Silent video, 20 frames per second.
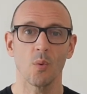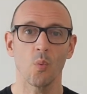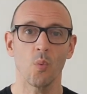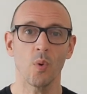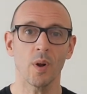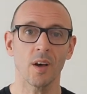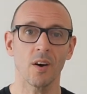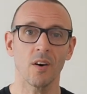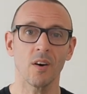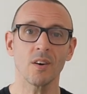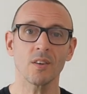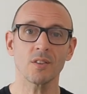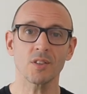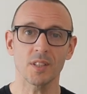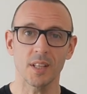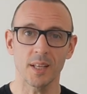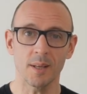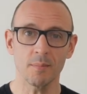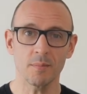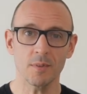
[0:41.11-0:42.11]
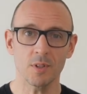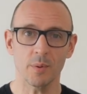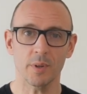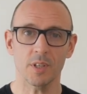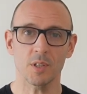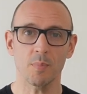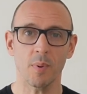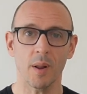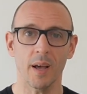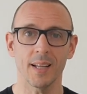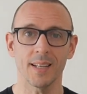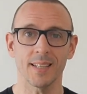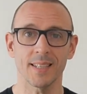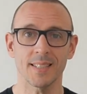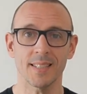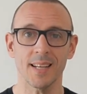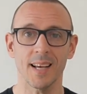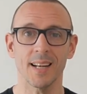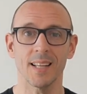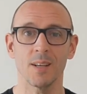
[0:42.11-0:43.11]
When I asked him to explain
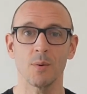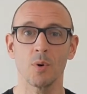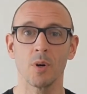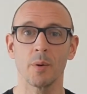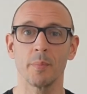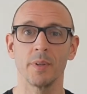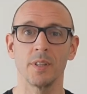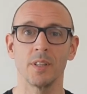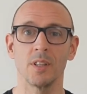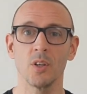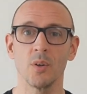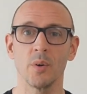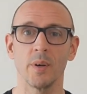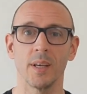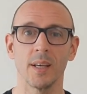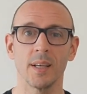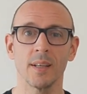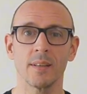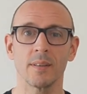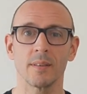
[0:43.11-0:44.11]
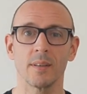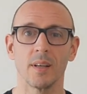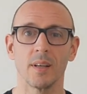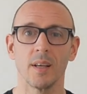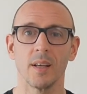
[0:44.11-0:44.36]
exactly what he'd been doing,